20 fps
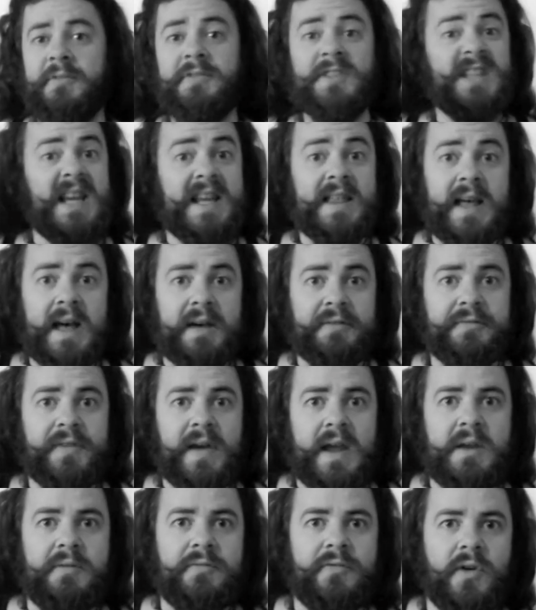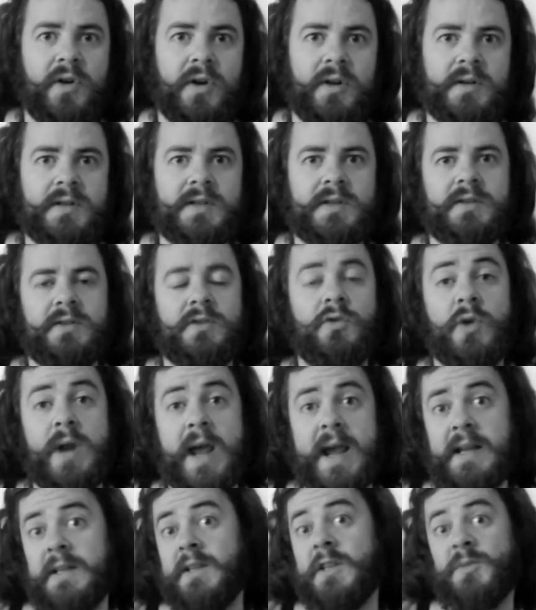see their favourites,
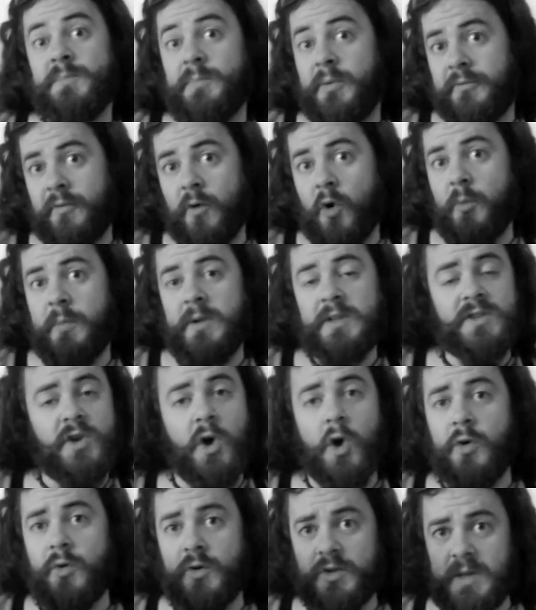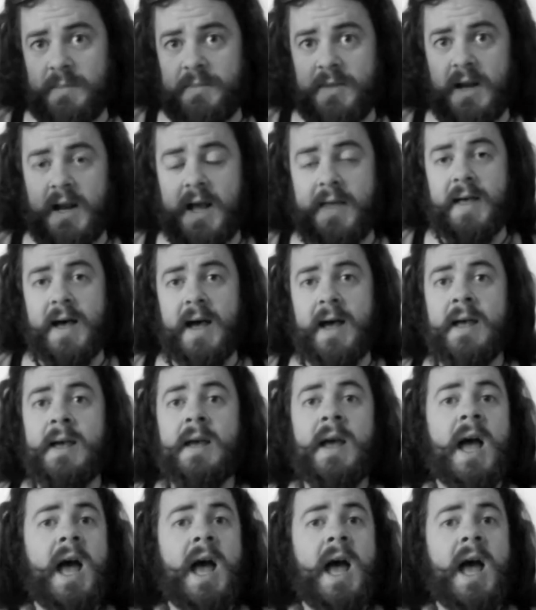creators perform a song or something that.